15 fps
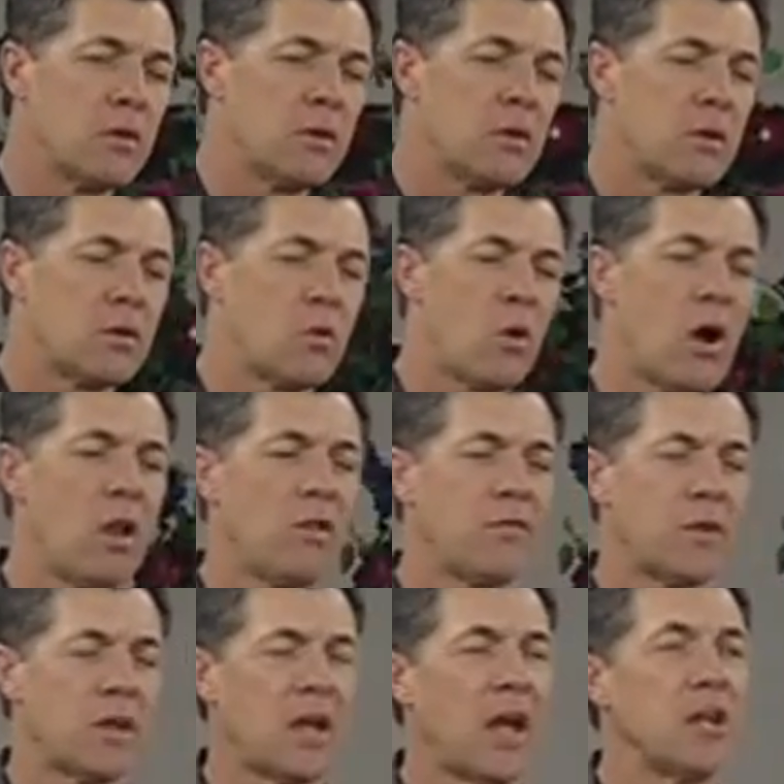the
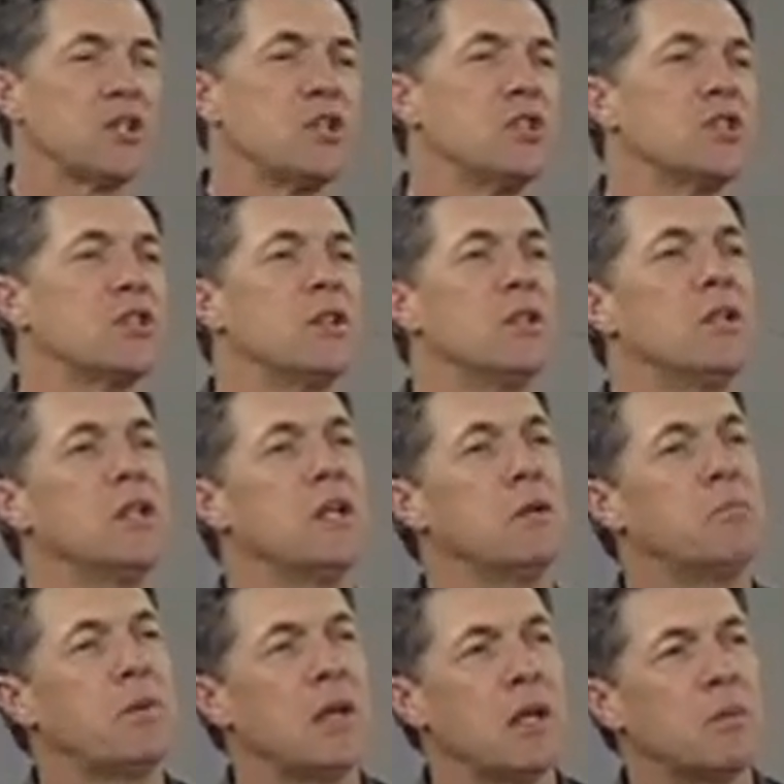qualifications to
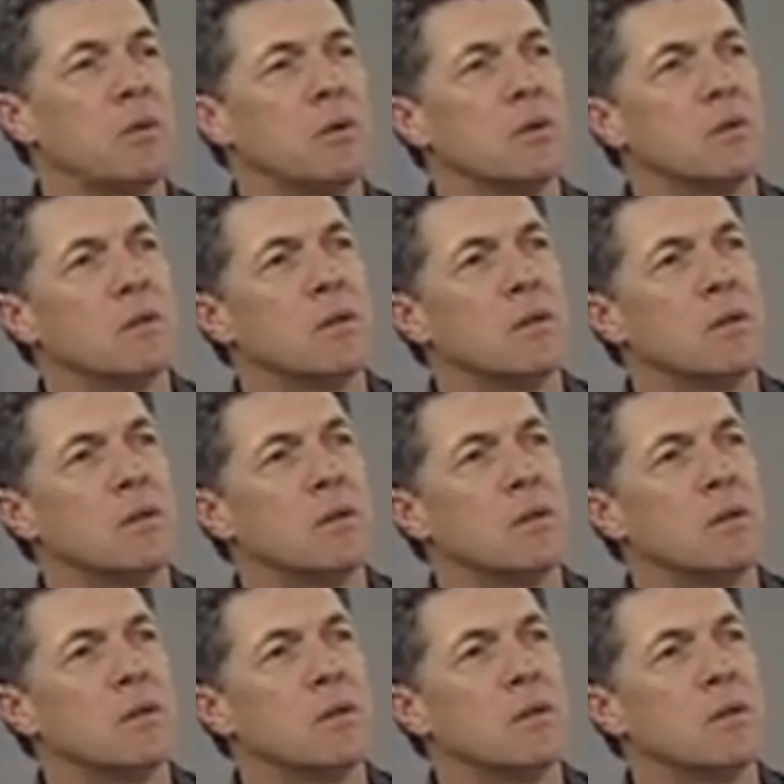lead people.